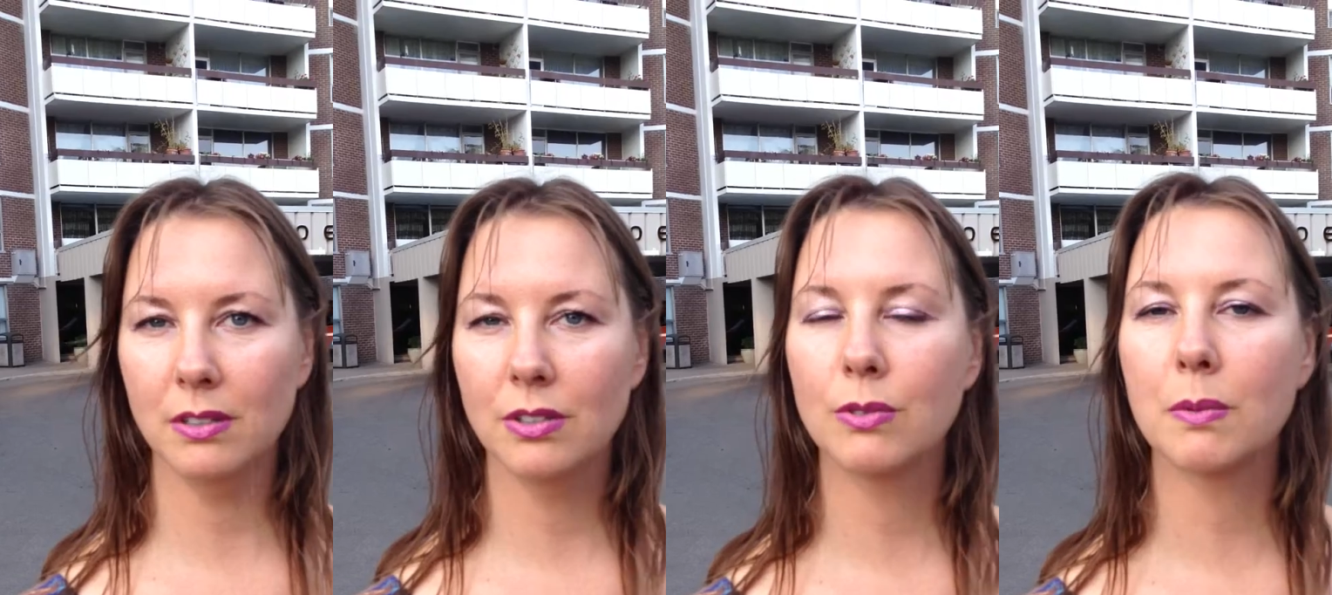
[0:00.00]

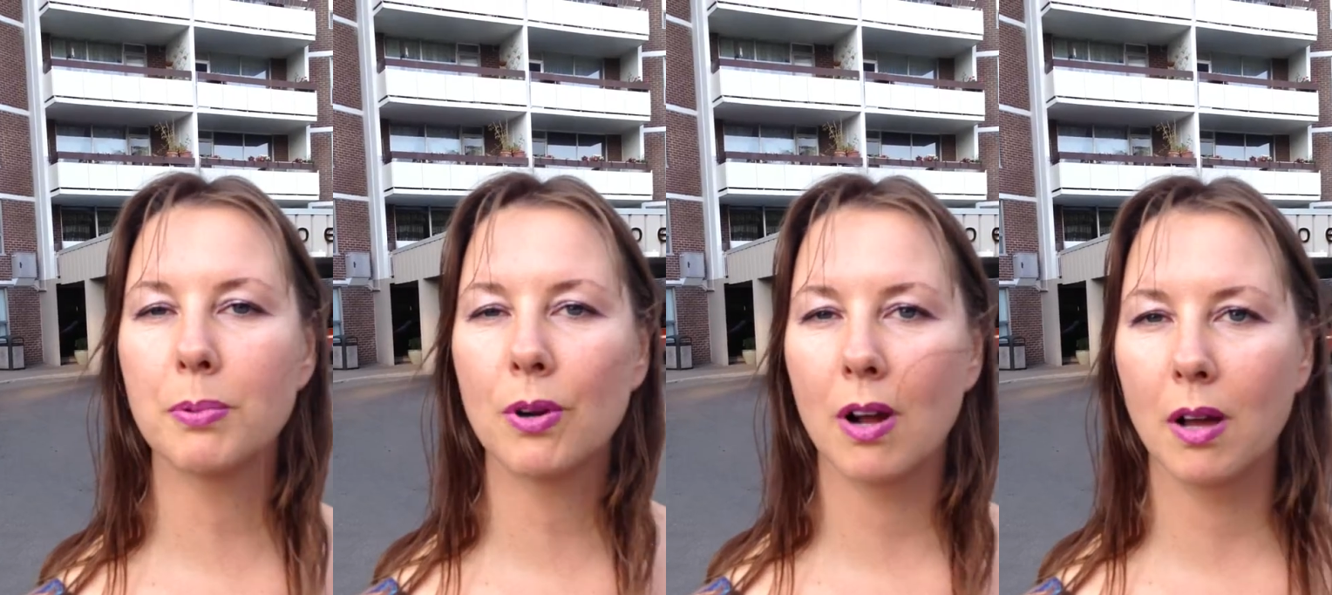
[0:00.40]
you were
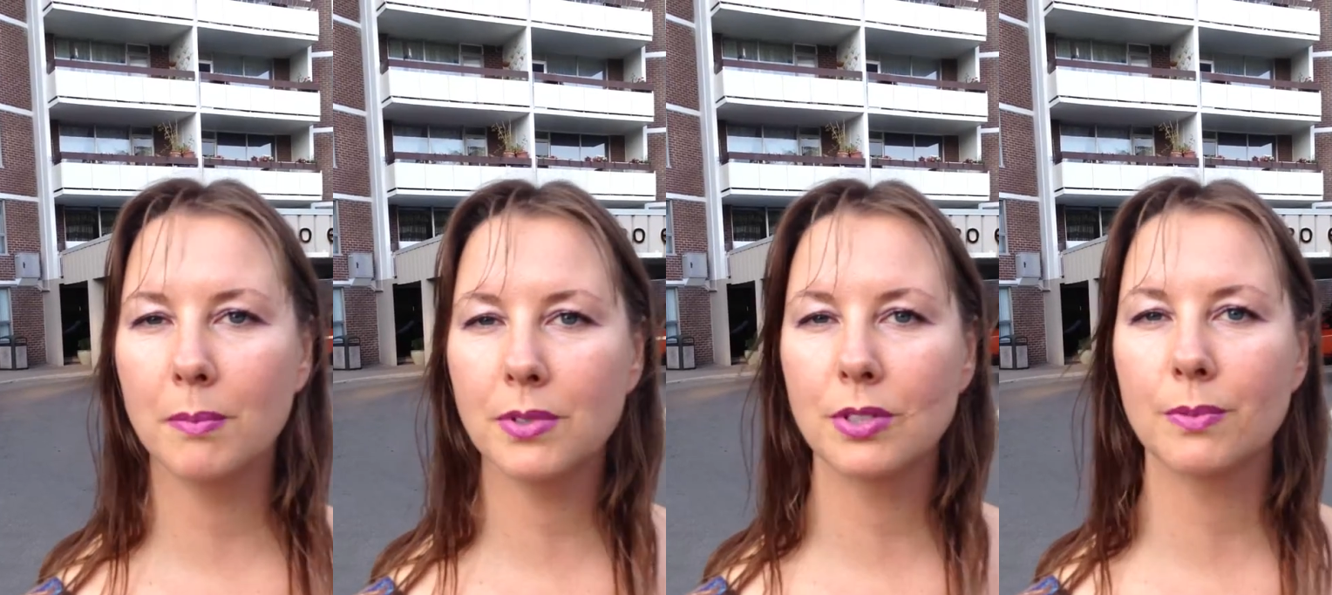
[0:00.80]

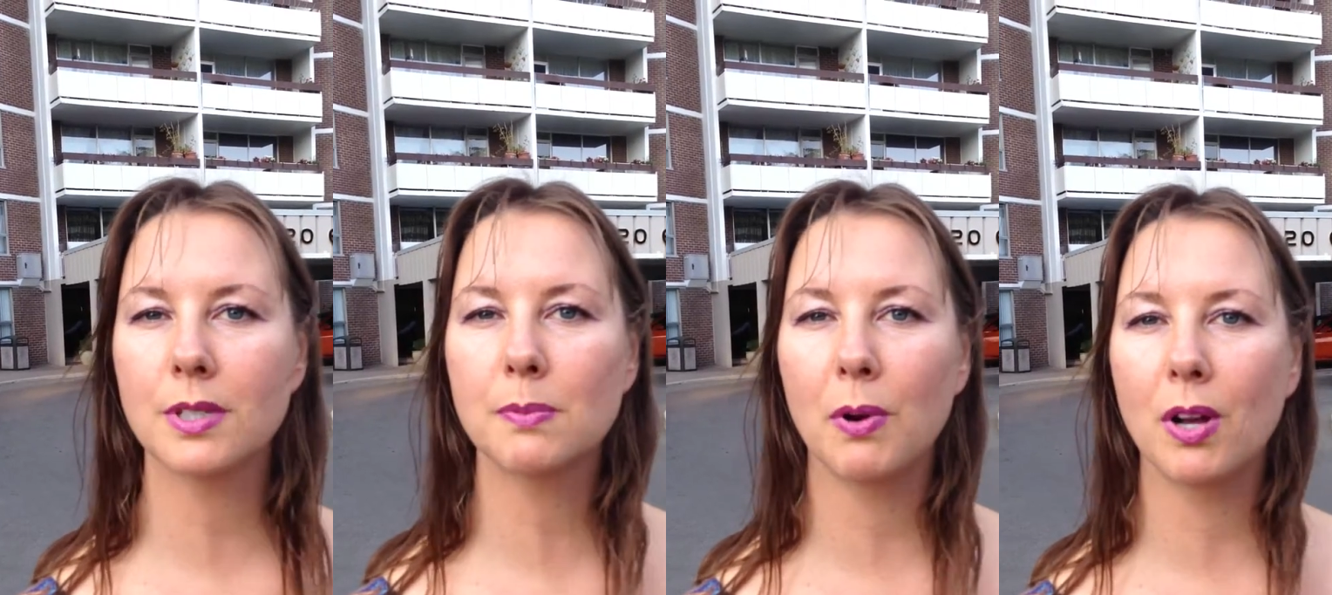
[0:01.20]
prompt, you
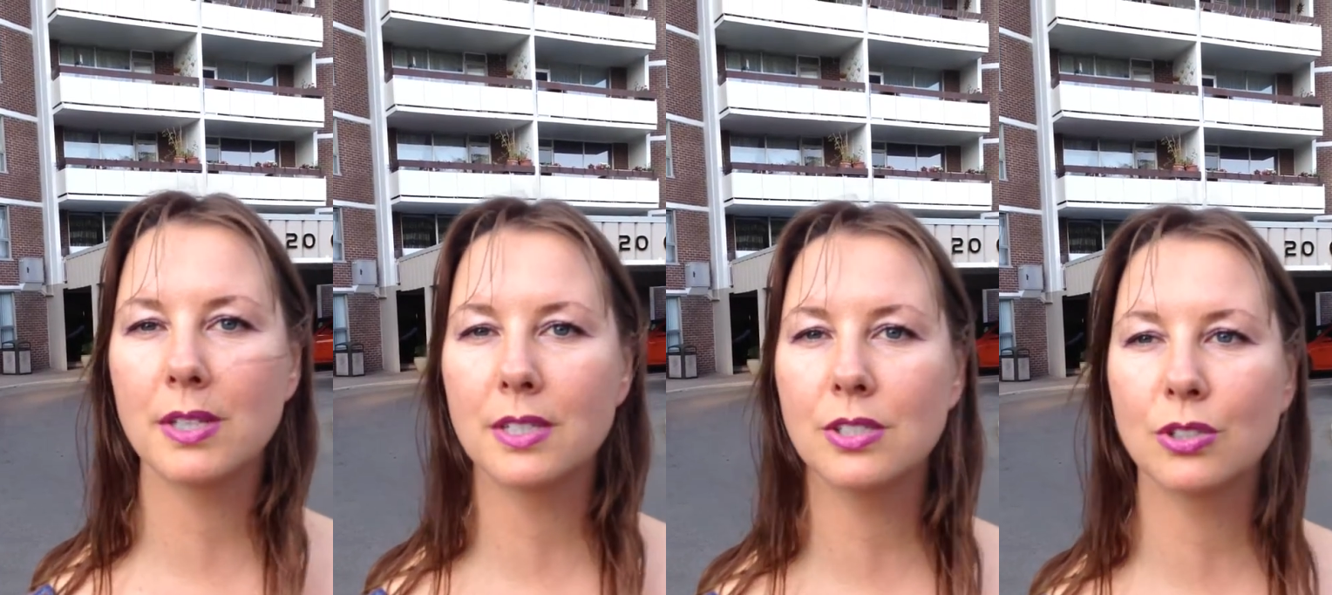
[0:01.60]

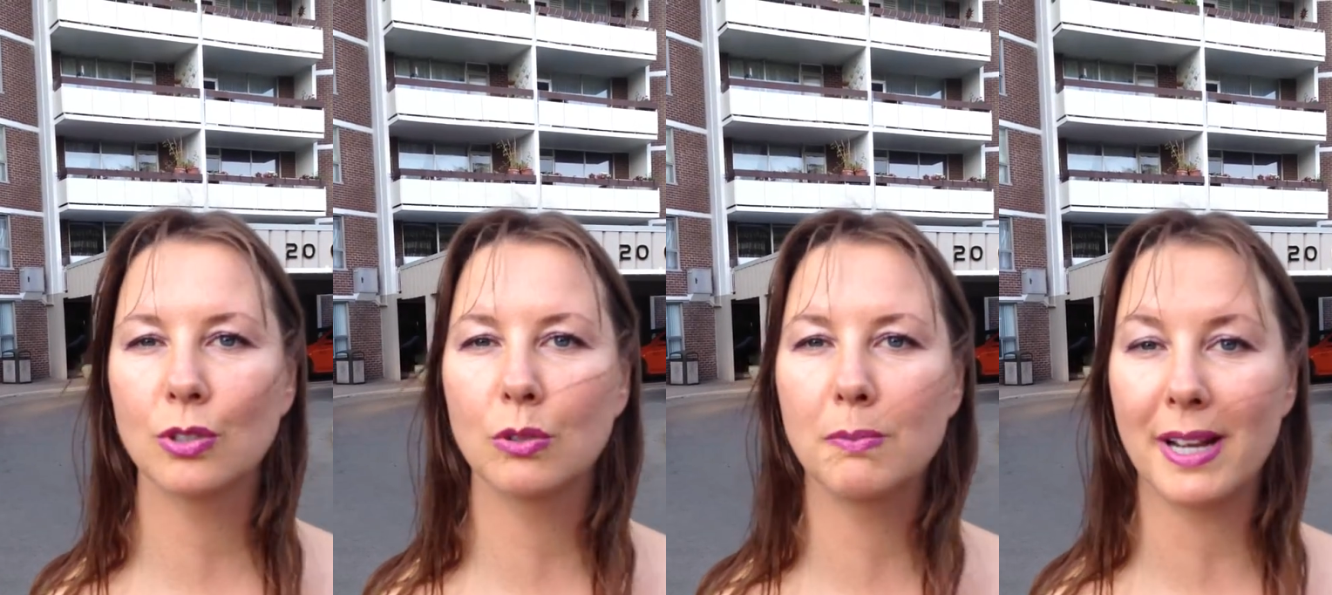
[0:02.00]
responded
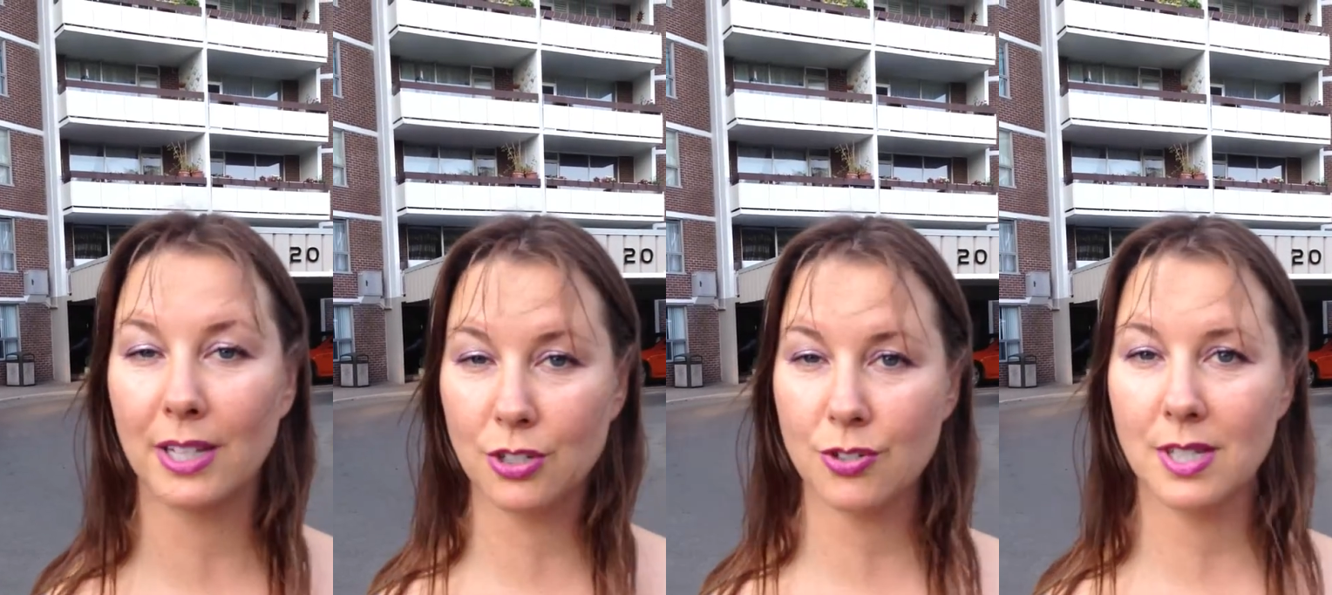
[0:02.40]
to my
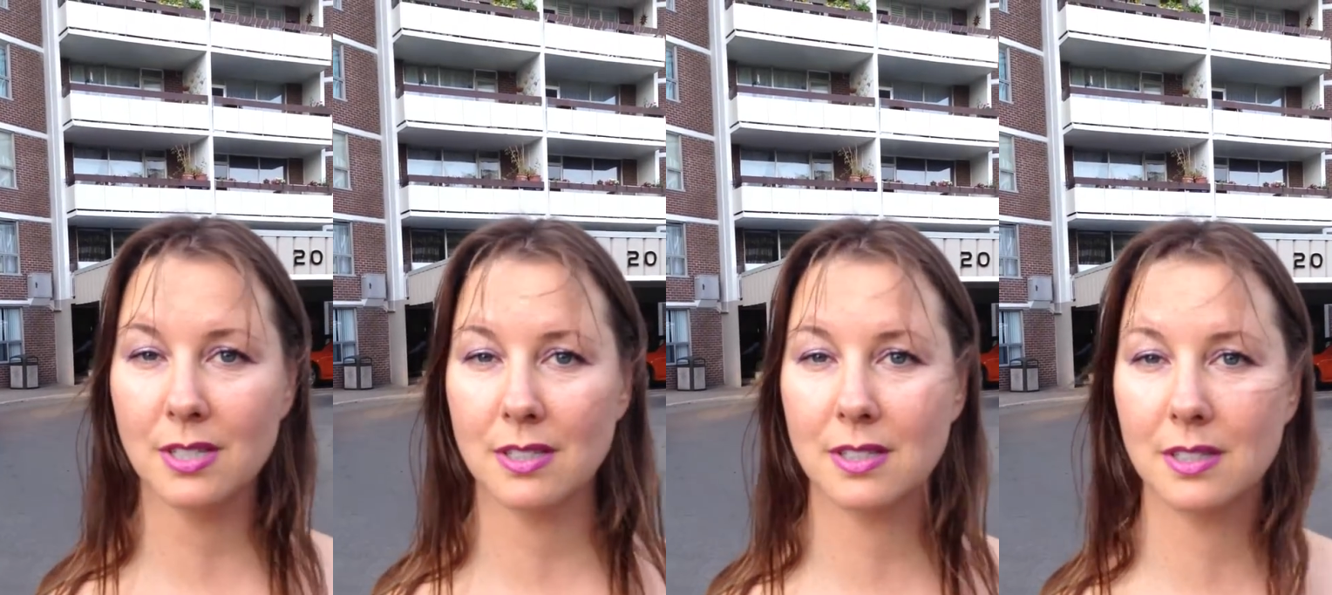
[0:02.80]

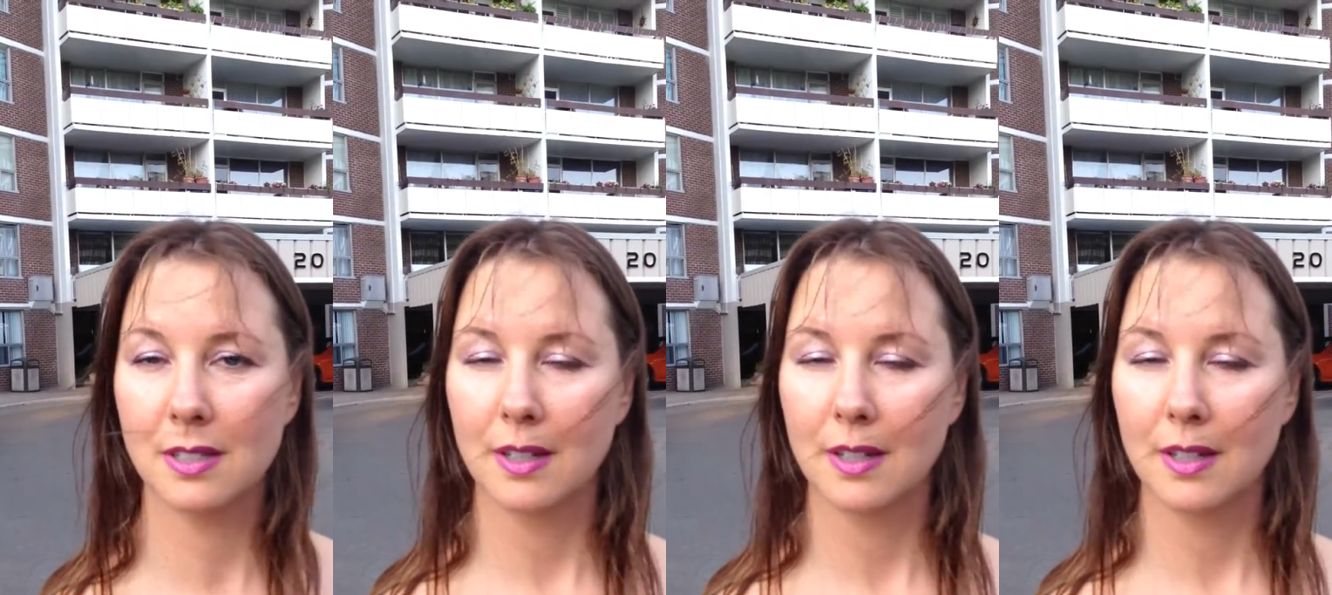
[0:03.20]
interests,